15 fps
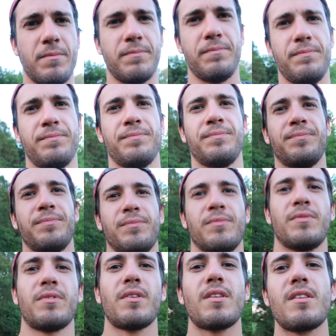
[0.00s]
massive
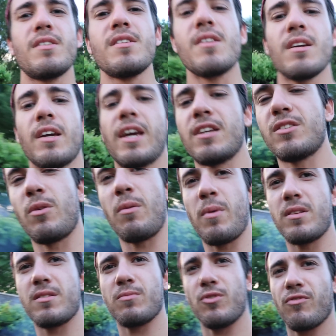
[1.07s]
rock. Okay, so we
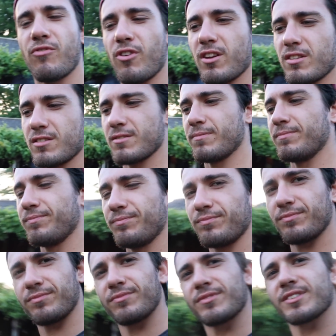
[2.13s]
made some new friends.
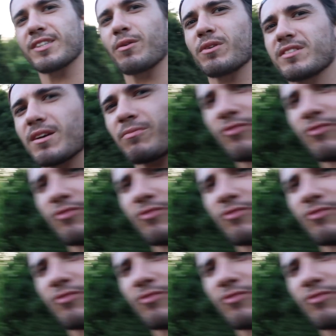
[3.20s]
Say what's